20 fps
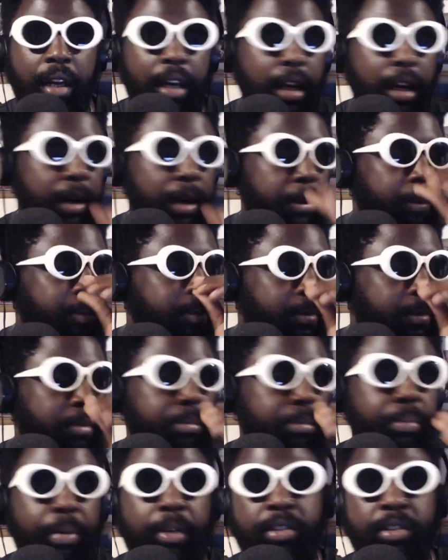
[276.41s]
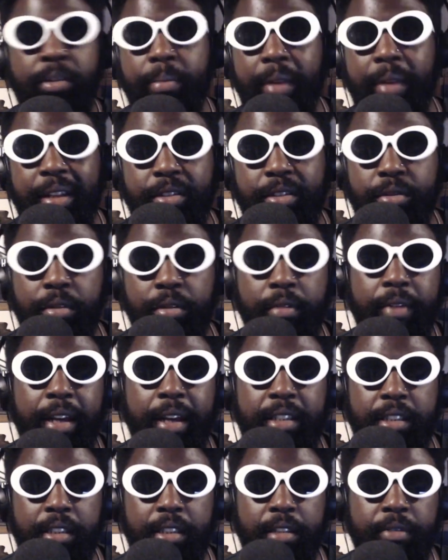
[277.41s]
Um, possibly until a
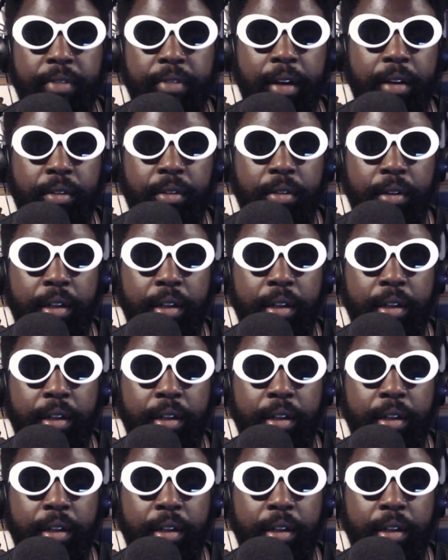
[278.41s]
vaccine is found.